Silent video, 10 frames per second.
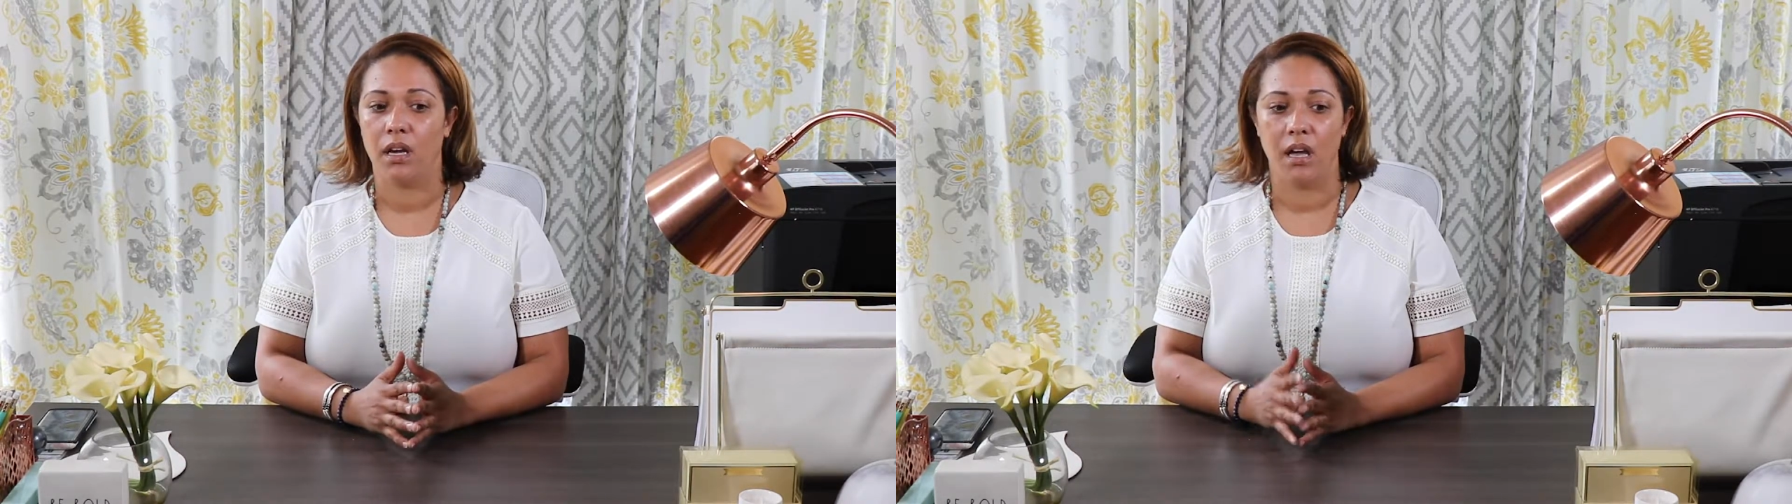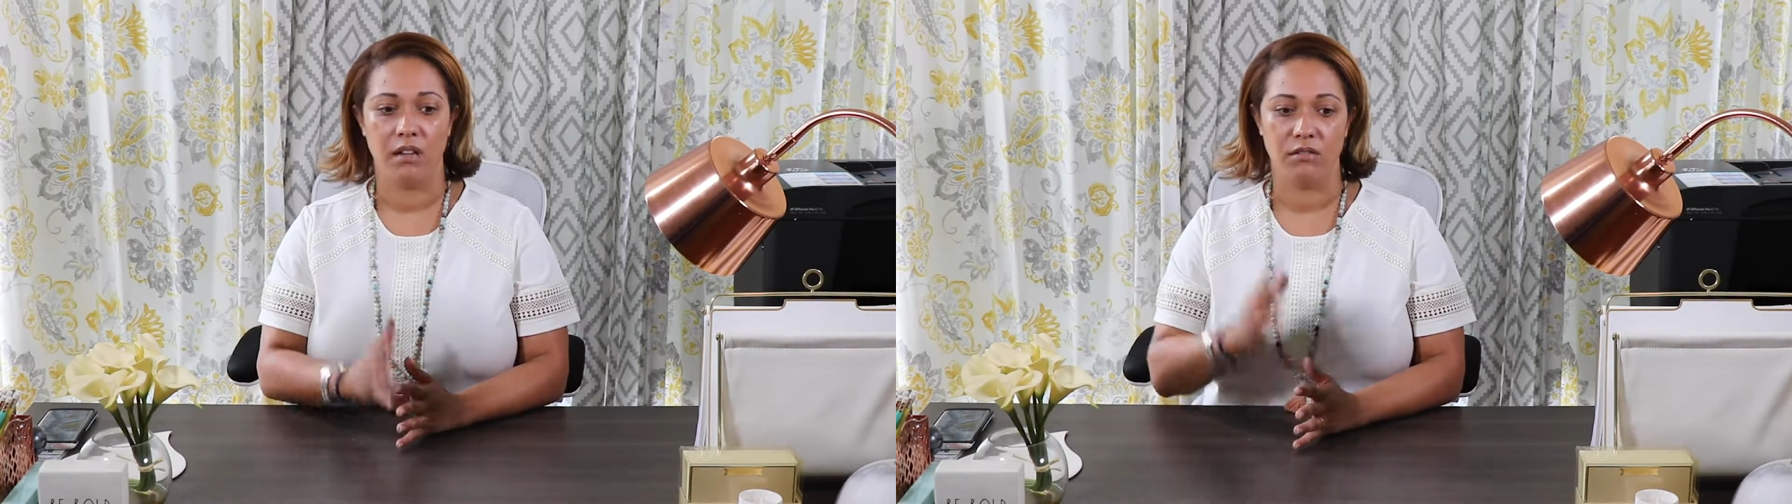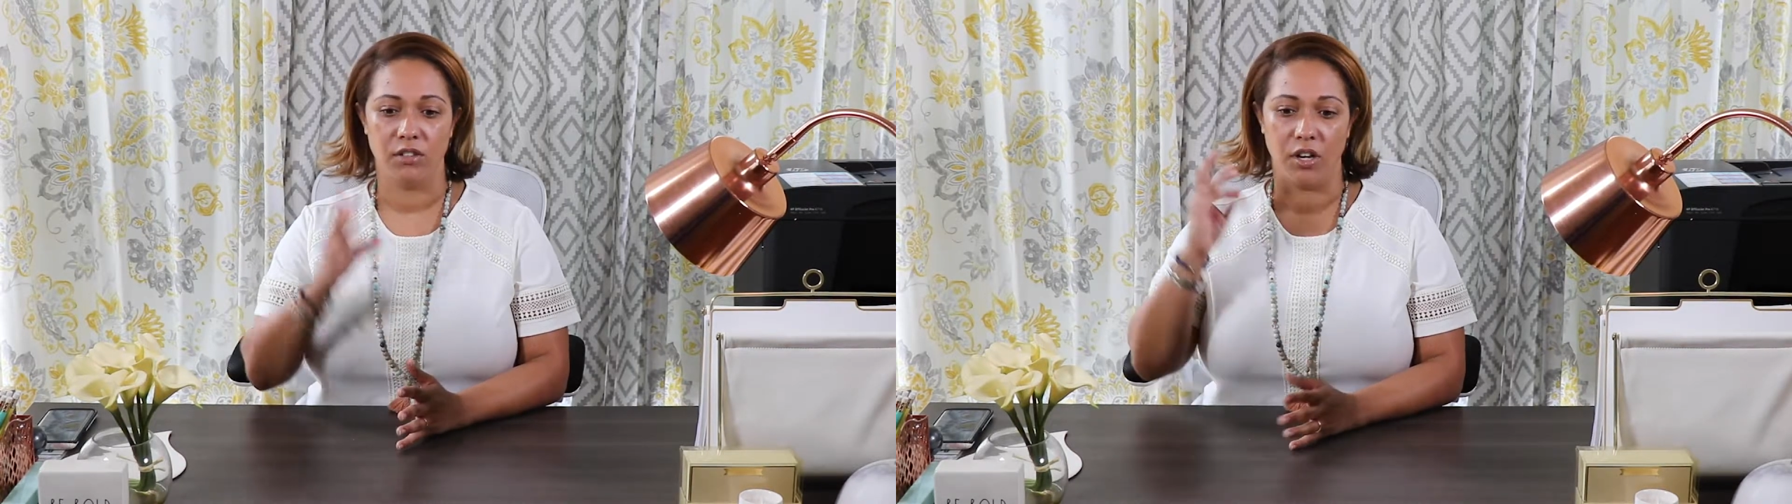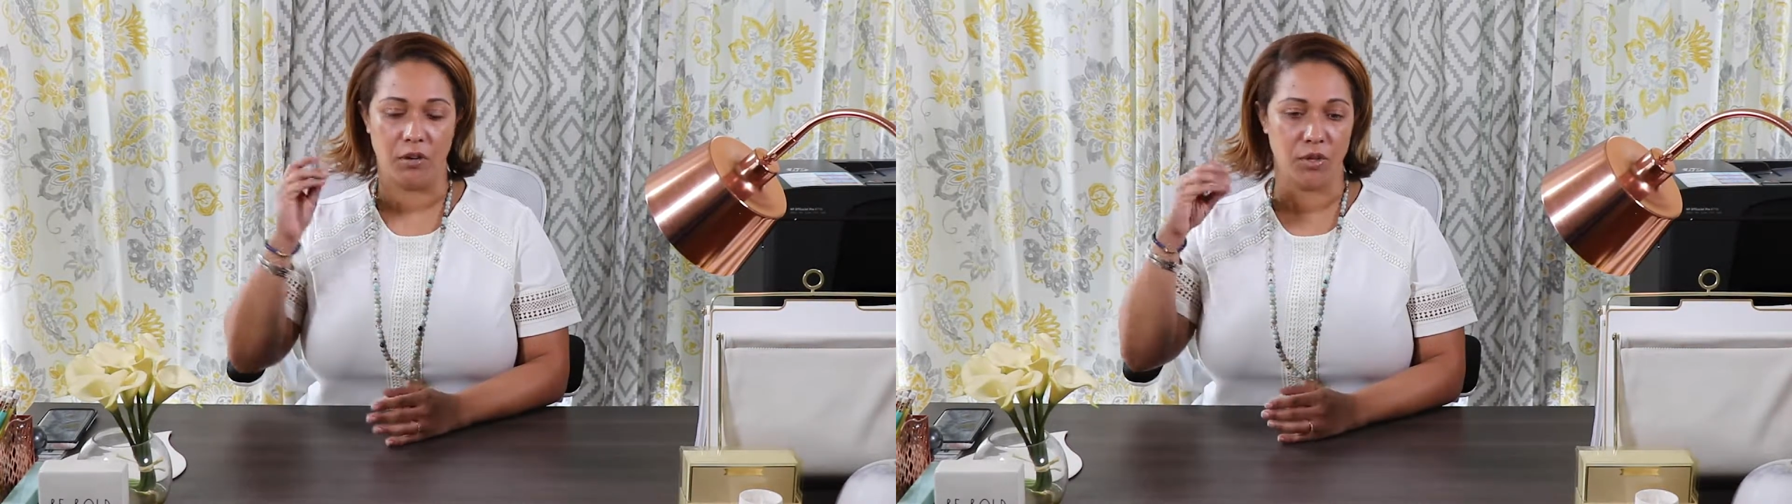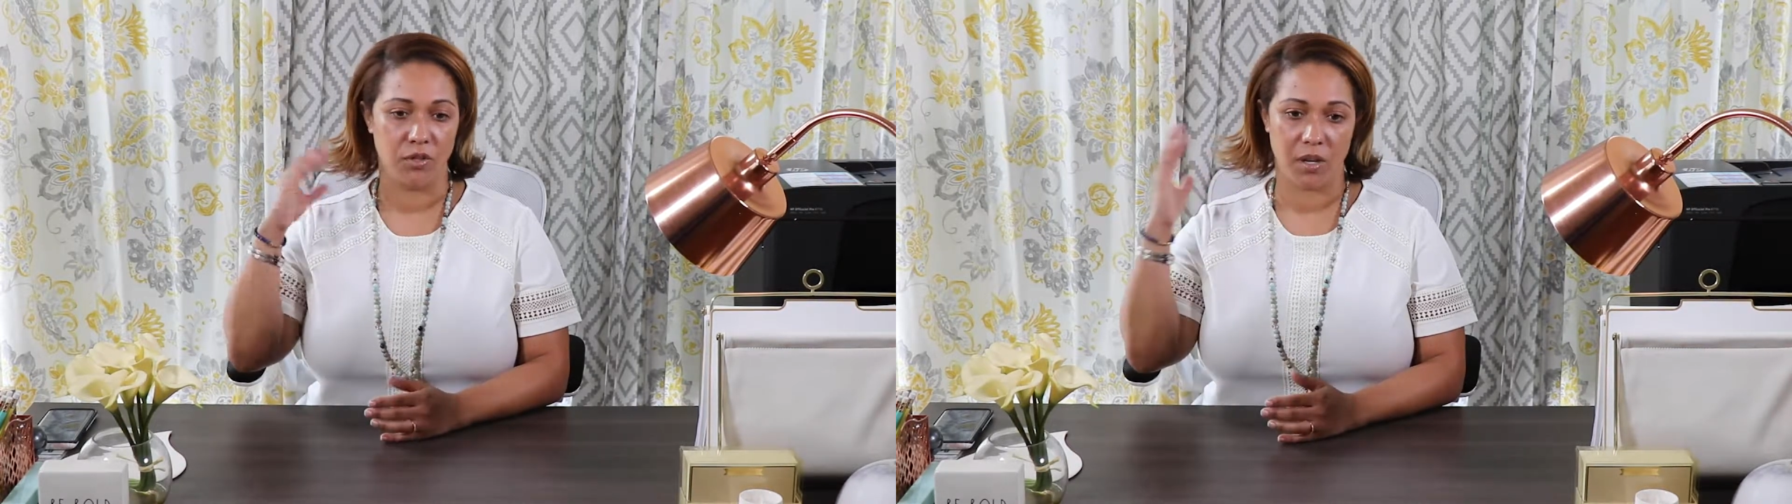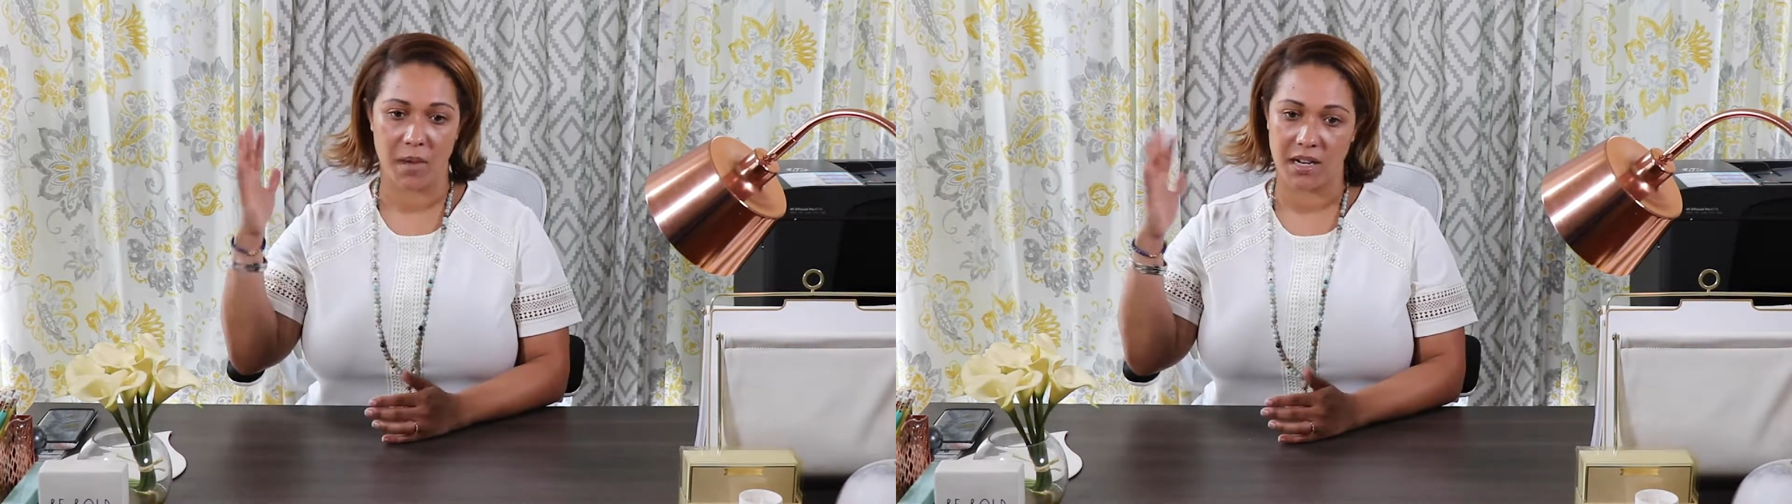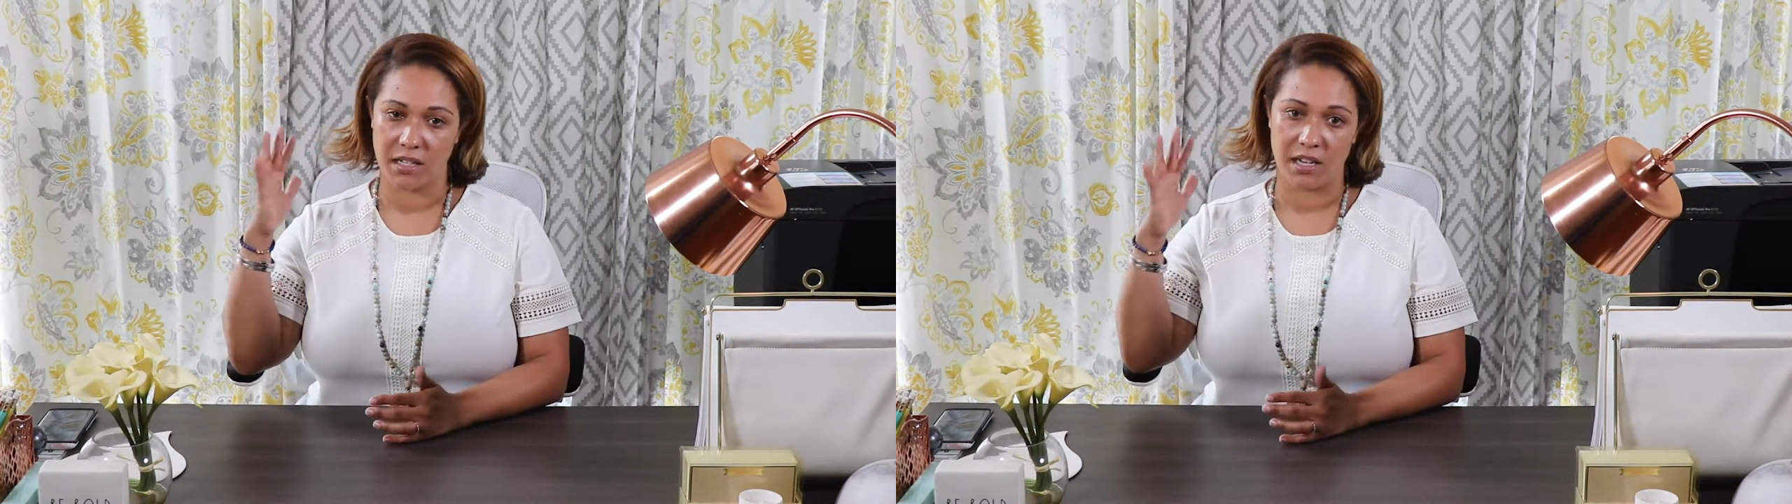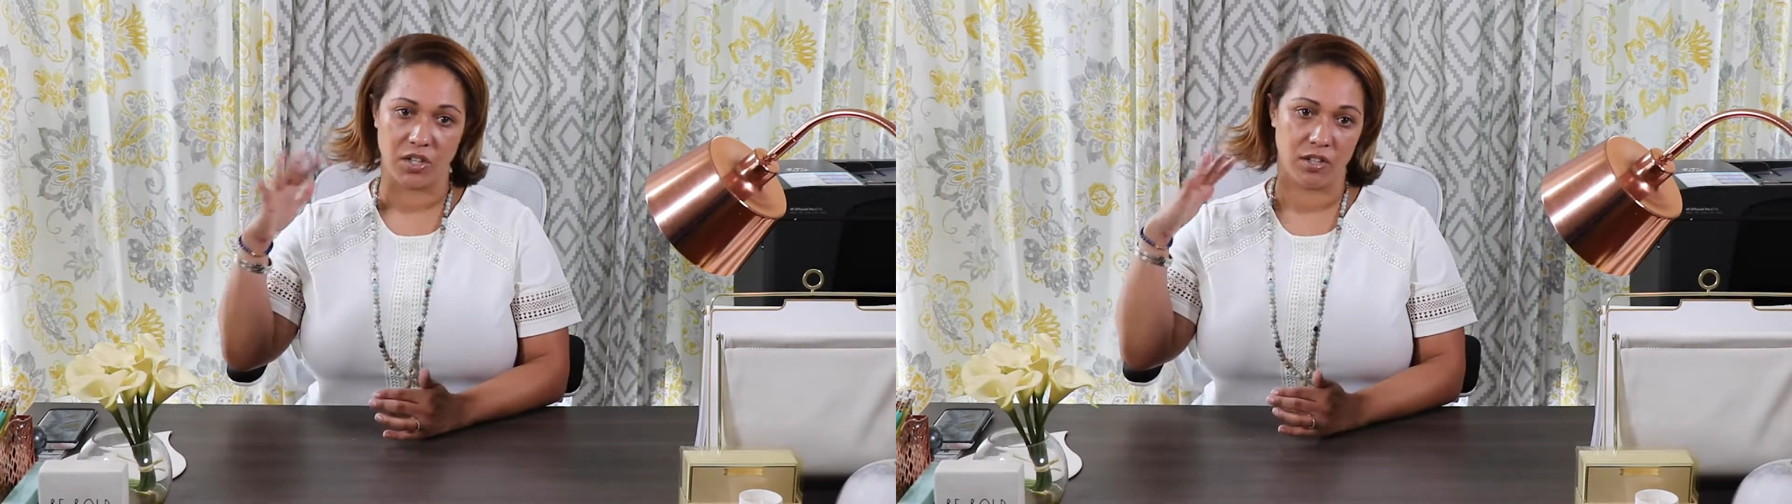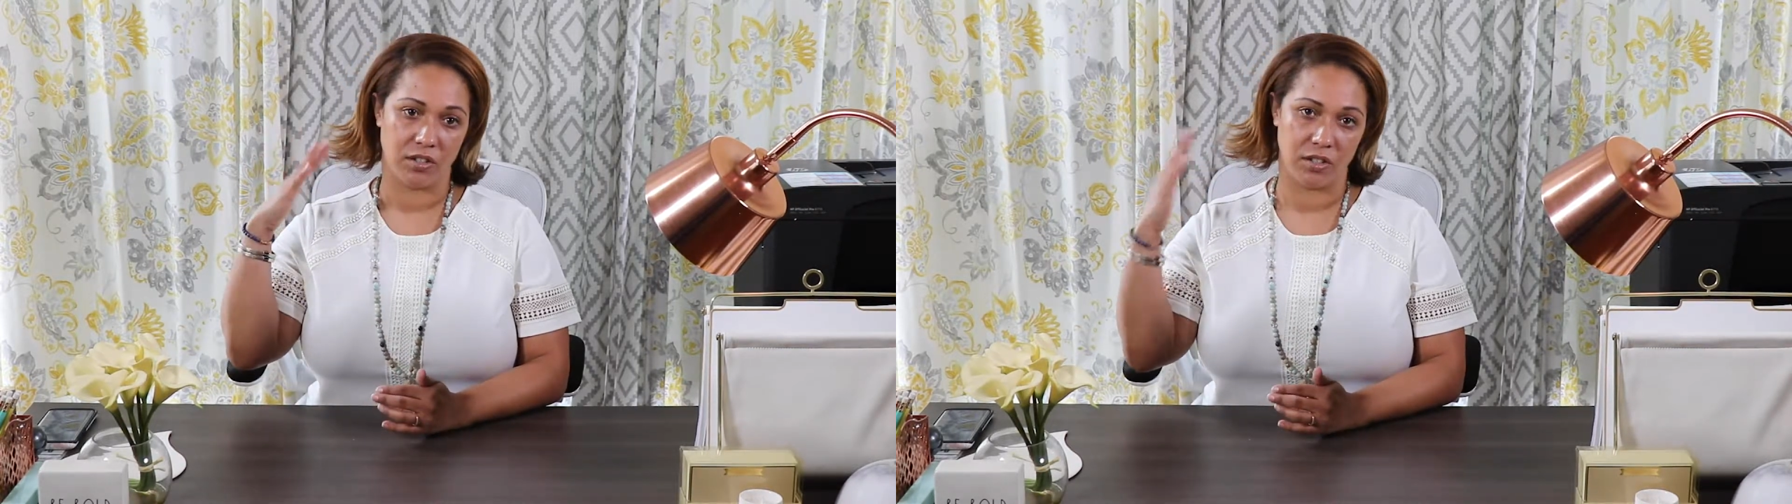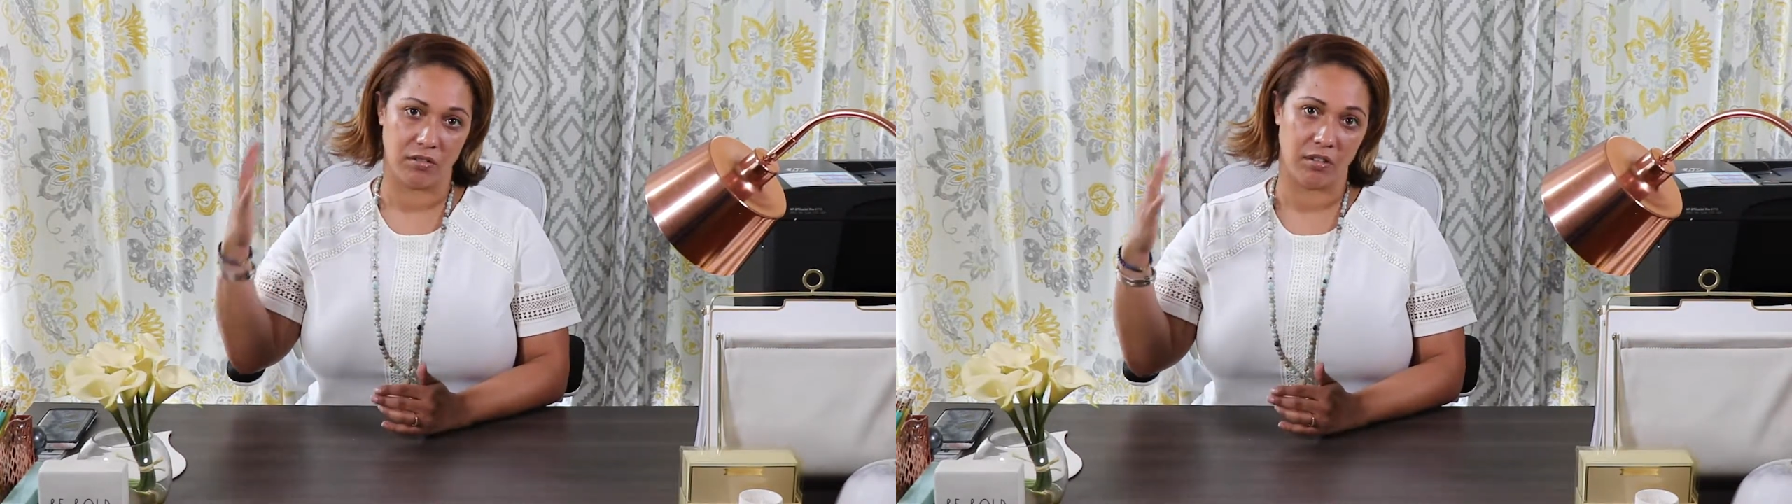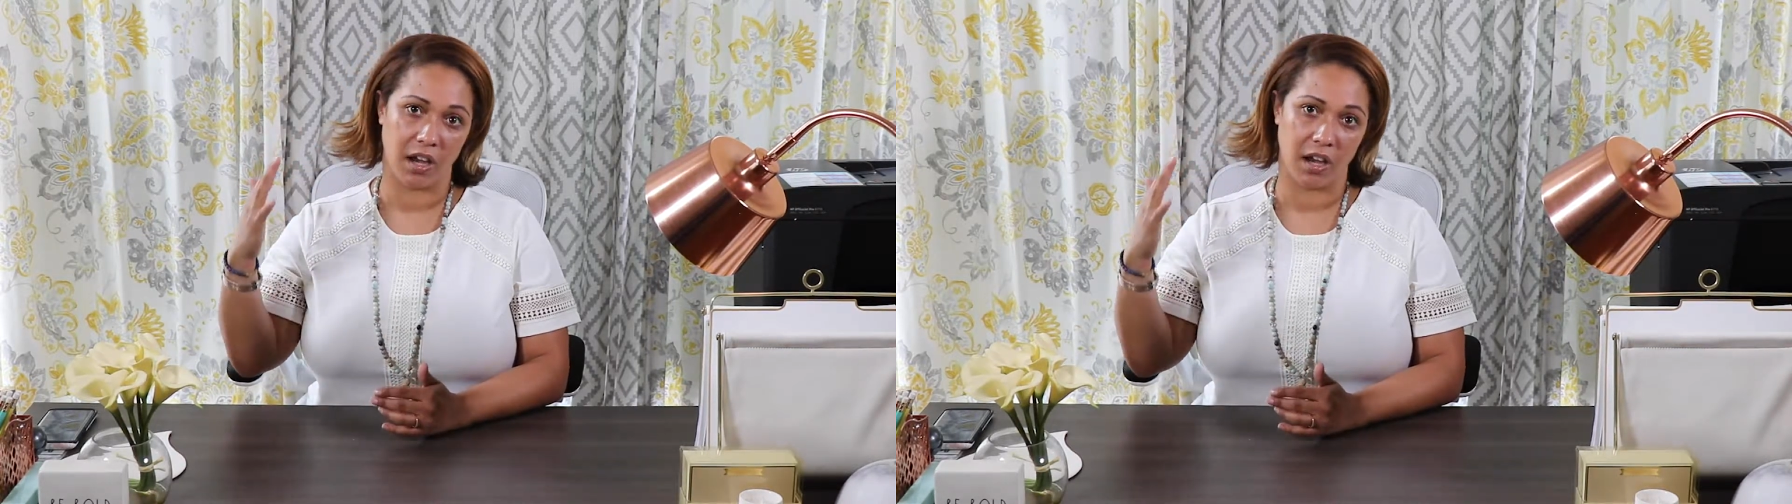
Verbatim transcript: and you know using meditation to